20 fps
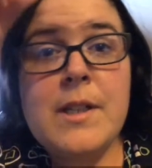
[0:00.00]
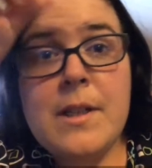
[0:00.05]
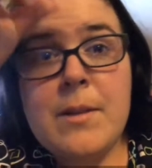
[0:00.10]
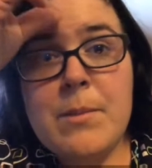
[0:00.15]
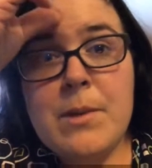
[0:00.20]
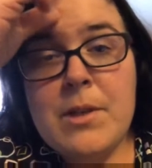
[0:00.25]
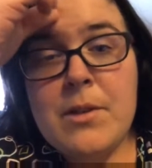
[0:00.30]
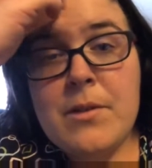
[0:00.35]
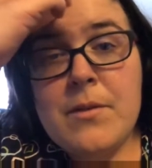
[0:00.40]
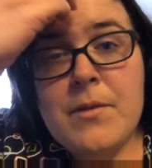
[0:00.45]
Let
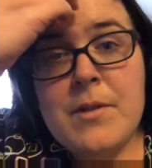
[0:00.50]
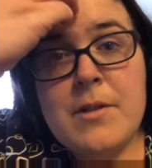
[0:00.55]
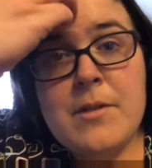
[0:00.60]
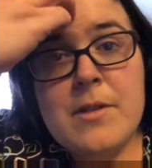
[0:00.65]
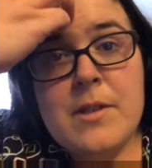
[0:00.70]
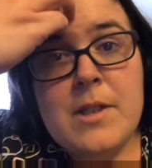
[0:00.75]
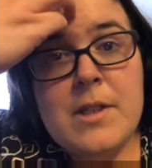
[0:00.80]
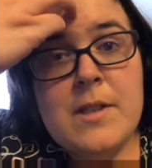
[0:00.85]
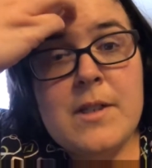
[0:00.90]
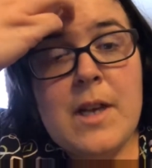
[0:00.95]
me know if there's
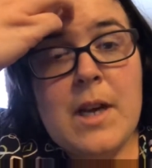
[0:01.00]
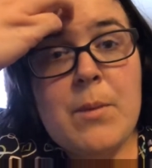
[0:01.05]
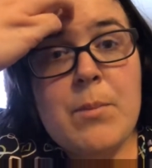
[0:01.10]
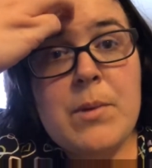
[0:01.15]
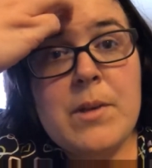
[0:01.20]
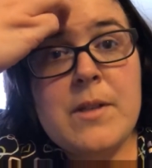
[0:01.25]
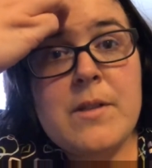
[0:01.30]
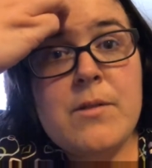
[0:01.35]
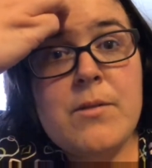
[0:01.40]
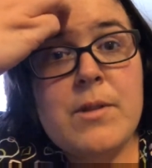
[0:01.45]
any
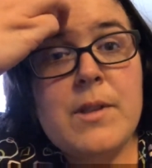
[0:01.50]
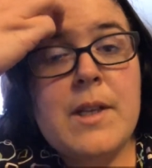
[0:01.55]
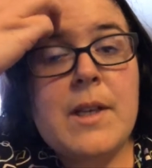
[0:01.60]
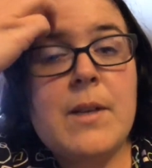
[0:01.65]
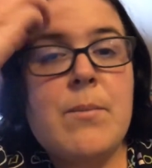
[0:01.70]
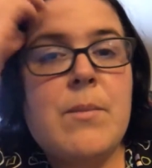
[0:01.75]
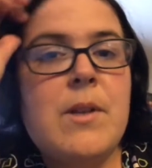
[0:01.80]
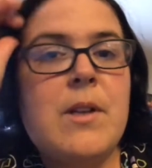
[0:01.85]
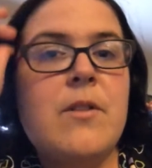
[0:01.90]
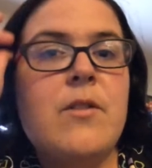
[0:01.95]
topics you would
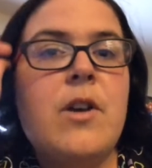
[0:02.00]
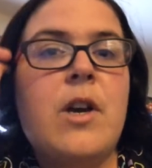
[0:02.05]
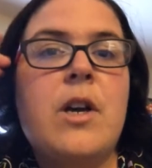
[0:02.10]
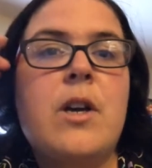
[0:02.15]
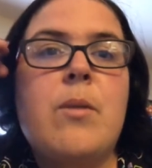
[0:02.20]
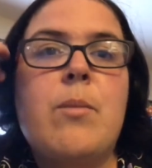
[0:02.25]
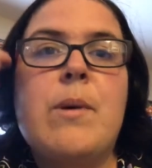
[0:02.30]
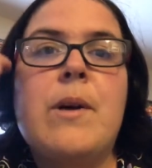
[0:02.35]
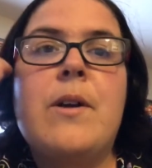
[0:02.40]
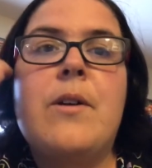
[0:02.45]
like me to
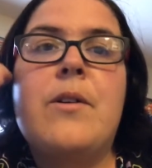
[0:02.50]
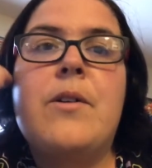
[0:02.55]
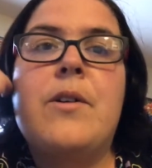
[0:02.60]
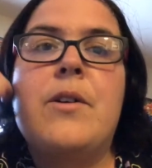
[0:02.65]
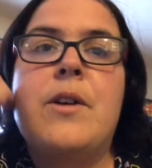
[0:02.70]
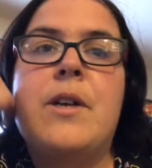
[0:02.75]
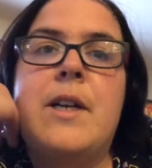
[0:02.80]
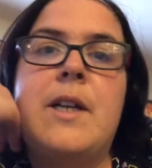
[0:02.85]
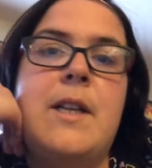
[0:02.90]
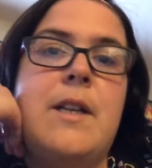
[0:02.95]
talk about
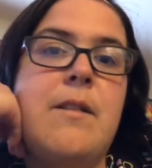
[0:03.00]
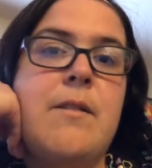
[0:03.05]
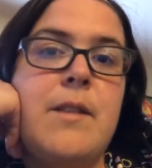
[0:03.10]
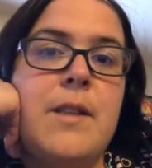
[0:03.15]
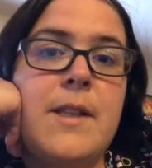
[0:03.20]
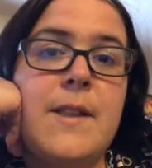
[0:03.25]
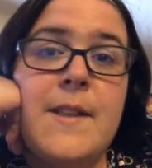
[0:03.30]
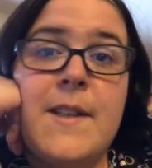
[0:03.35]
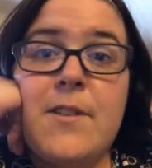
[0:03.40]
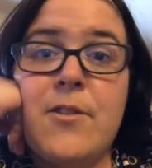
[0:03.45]
or
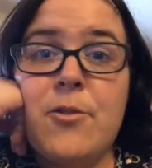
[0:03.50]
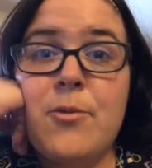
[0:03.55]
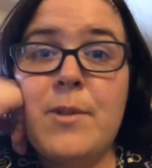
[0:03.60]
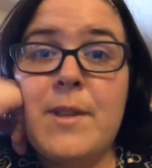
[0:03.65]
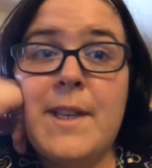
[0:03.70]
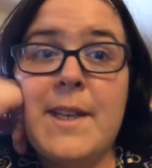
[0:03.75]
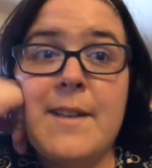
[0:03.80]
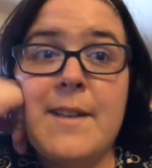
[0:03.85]
anything that you would